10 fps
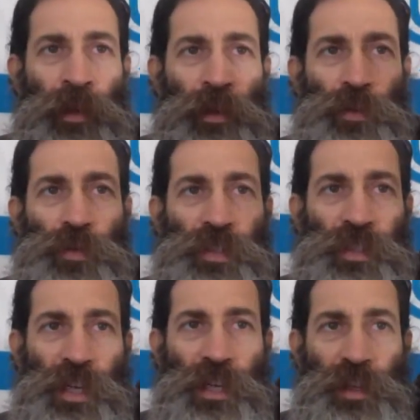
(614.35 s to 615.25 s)
you
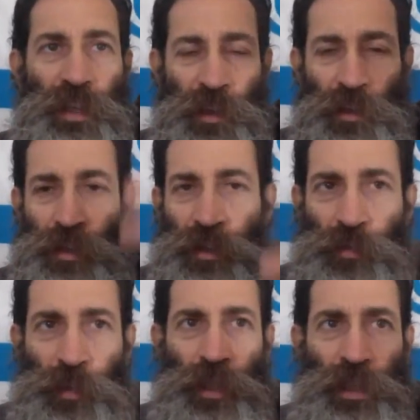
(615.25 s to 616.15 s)
see the curtains
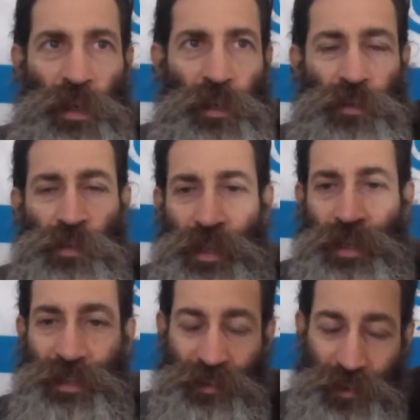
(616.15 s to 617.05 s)
with the colors
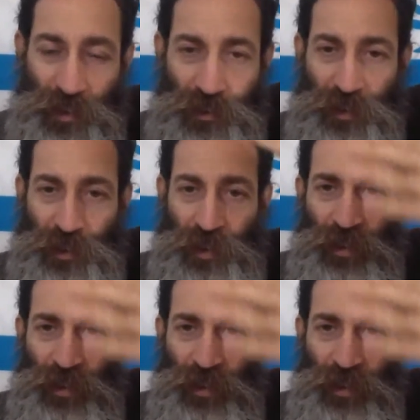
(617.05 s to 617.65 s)
and literally